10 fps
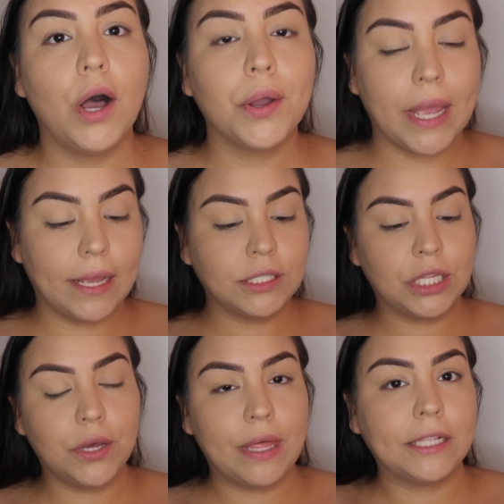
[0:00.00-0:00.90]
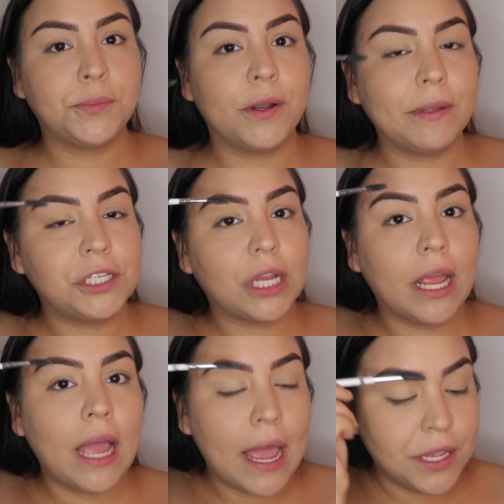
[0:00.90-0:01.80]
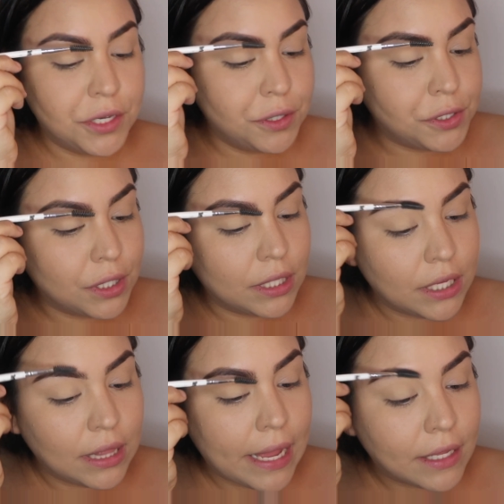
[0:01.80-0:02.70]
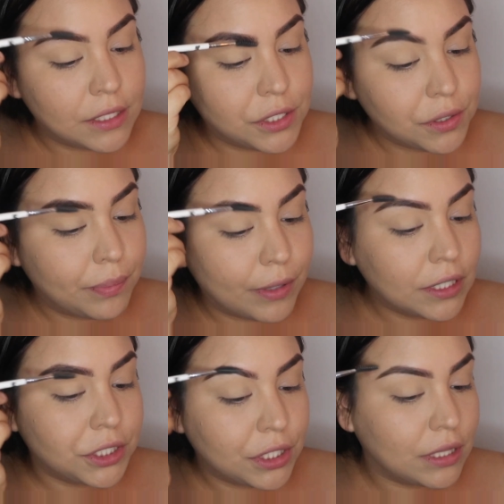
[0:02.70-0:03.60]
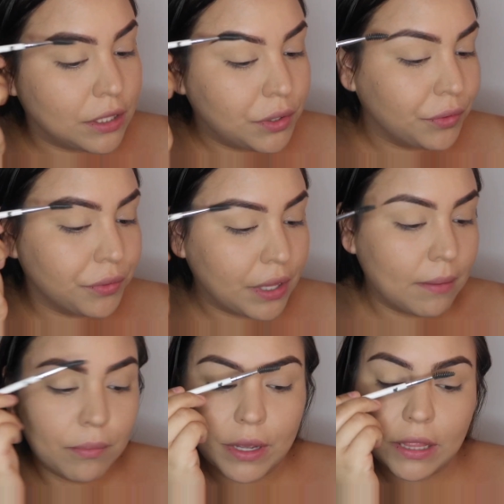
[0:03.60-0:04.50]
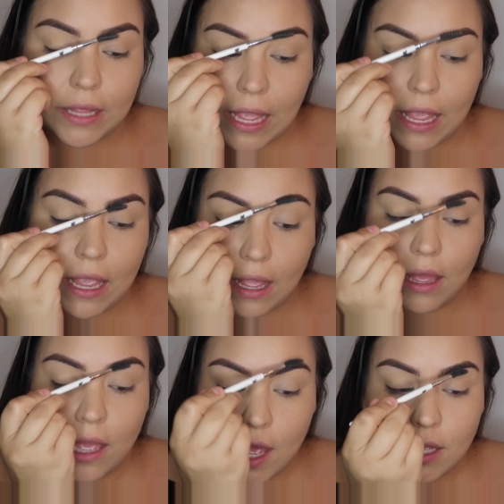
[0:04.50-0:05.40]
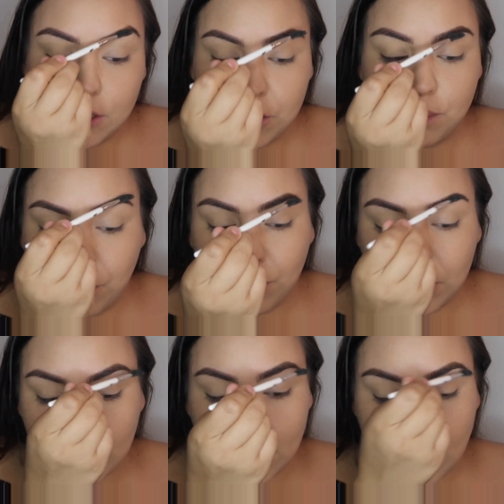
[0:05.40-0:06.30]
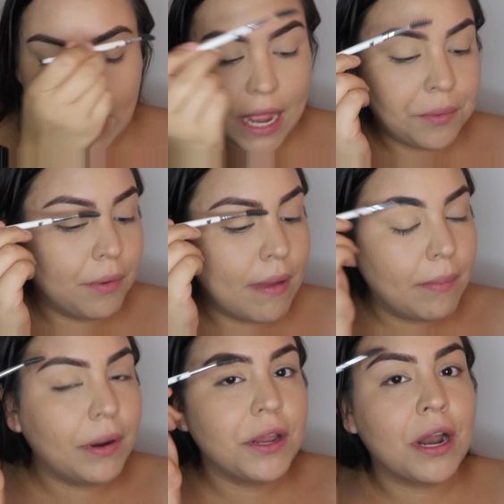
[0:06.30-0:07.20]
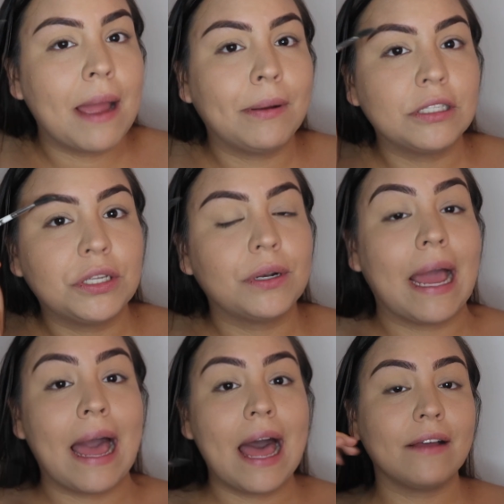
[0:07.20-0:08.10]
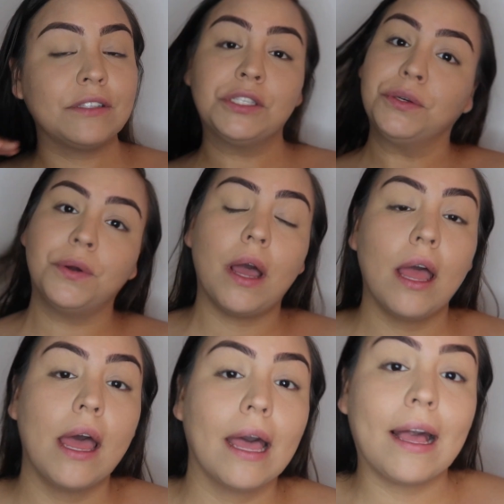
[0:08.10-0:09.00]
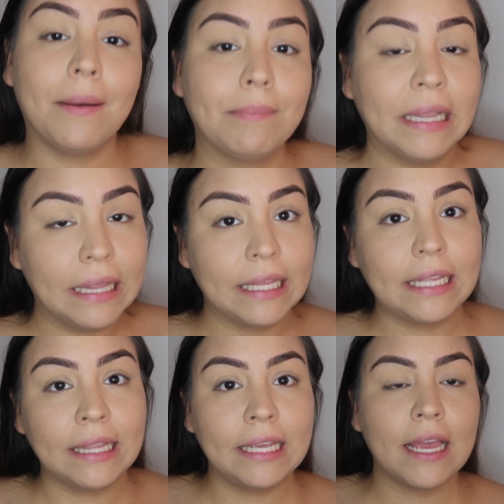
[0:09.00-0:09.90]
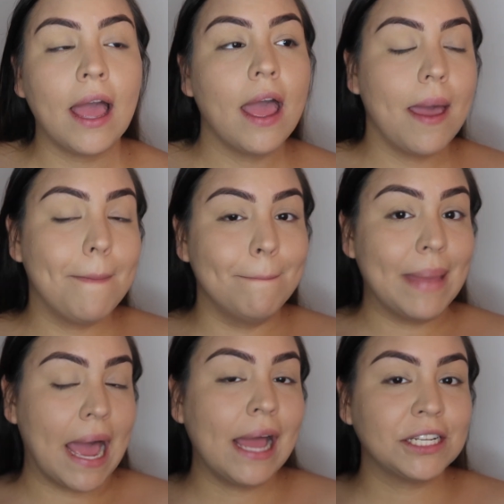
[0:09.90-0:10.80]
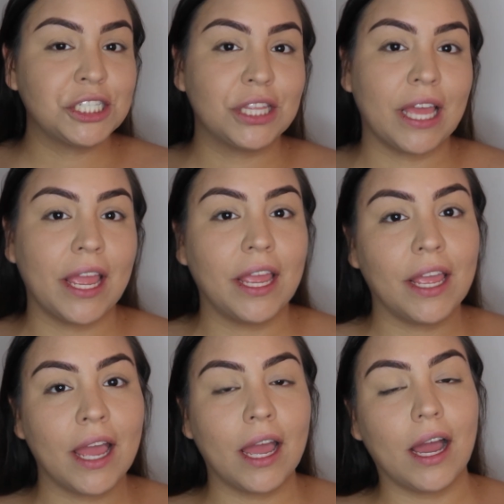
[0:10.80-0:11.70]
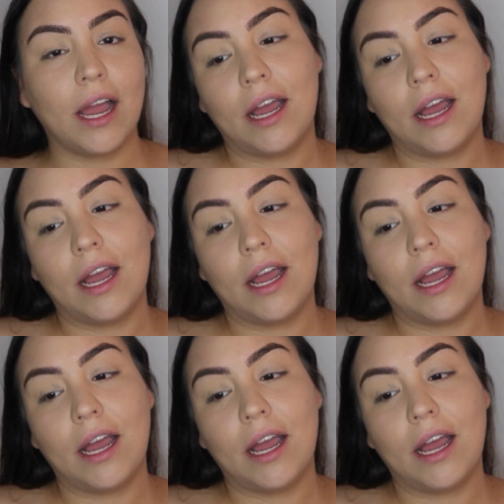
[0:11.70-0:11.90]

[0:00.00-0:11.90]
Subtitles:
Okay, so that's pretty much it. I usually like to brush through them with a spoolie, and remember, your eyebrows don't have to completely match. They